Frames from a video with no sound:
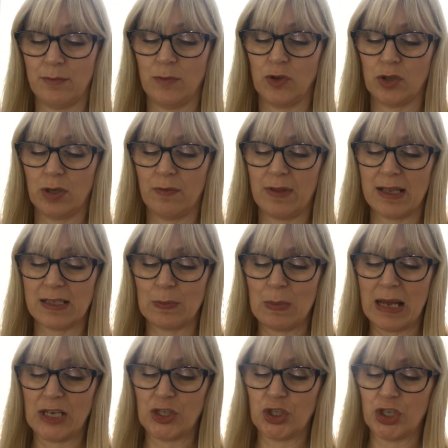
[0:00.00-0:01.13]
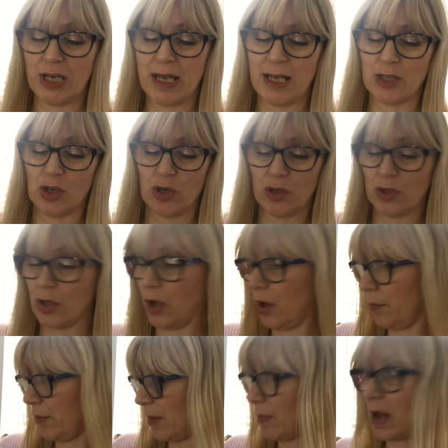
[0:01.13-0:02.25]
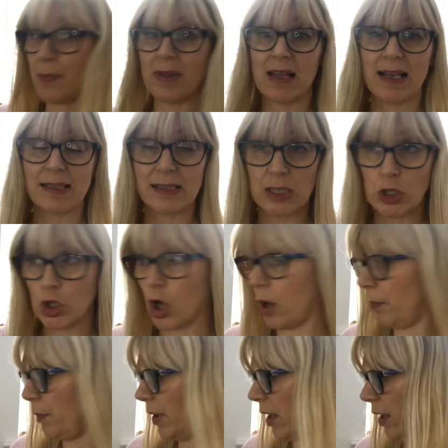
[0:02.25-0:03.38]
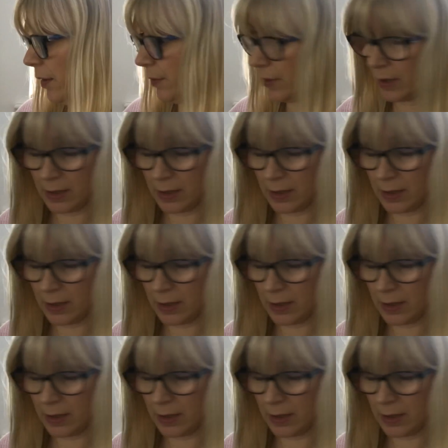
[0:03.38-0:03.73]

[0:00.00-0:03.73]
Not sure if that's my shade or not, but it might be nice as a topper.